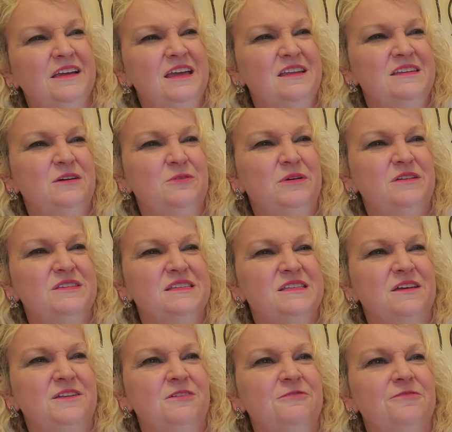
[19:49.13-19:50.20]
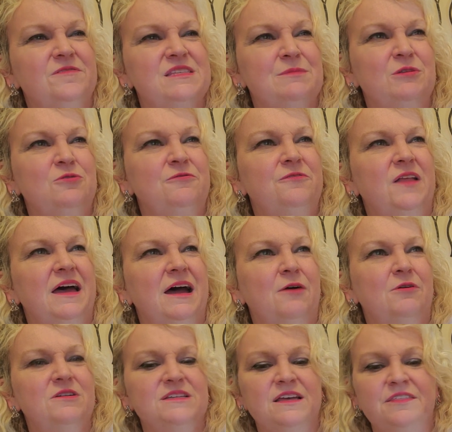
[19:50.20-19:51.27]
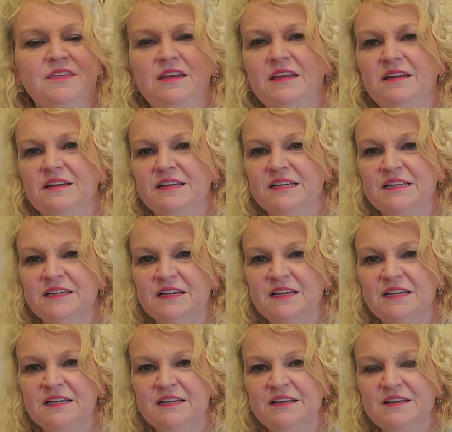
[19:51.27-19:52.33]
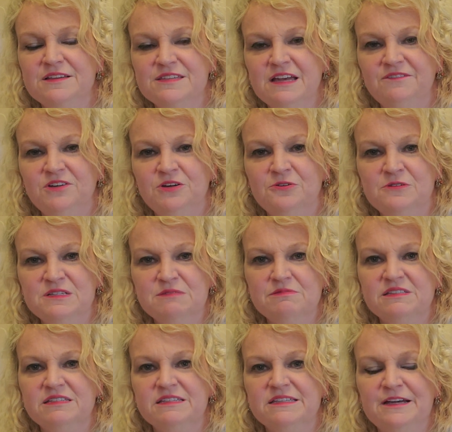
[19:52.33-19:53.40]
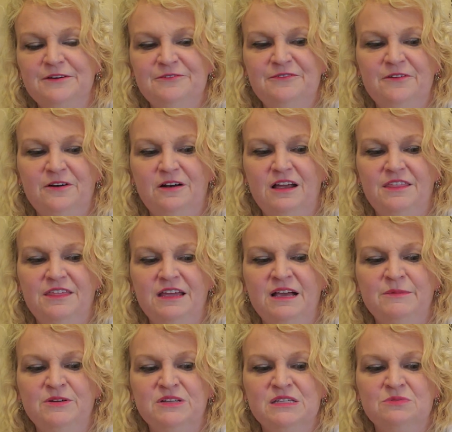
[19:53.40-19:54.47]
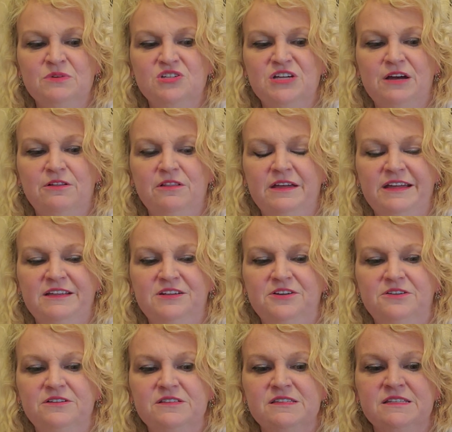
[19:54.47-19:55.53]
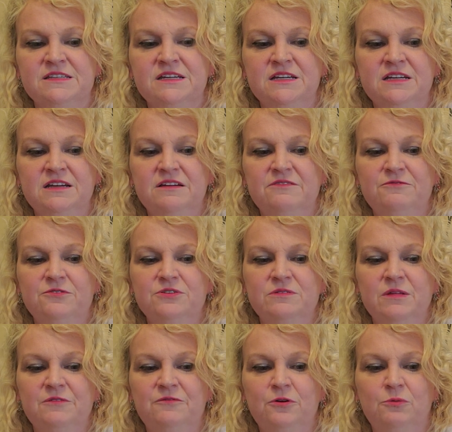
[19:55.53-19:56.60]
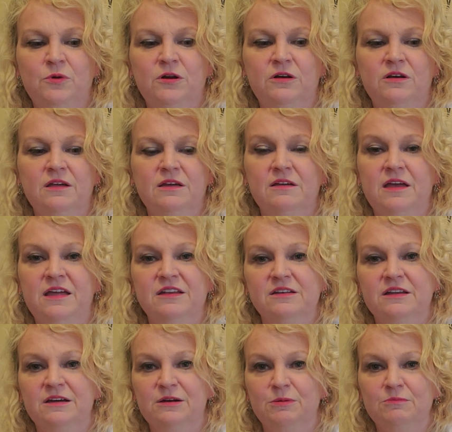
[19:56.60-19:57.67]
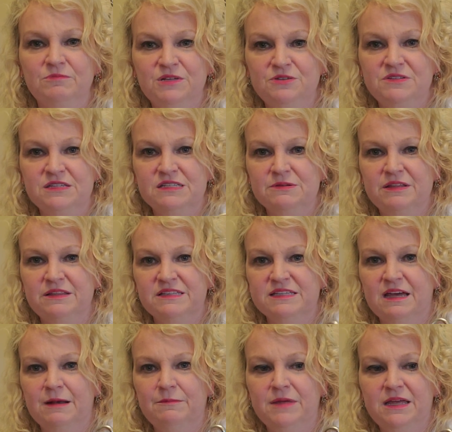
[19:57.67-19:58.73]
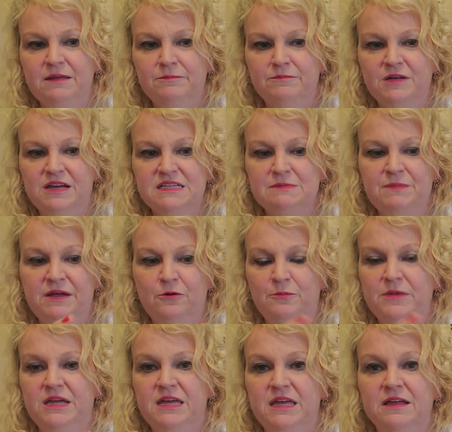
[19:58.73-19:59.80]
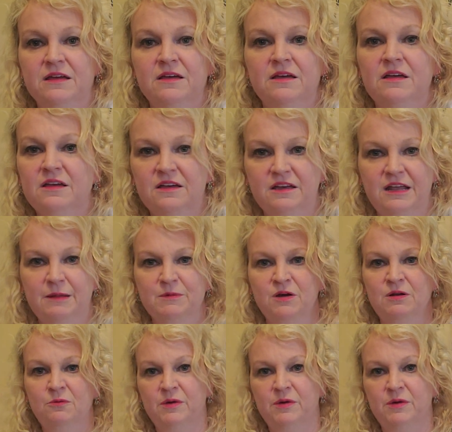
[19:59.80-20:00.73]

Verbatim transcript: Can't tell what else is on there. Some little flowers, I think. So after Christmas is over, I think I'm going to switch out lanyards for, for work and um, use this. And it's got a nice metal Mickey. And I'm going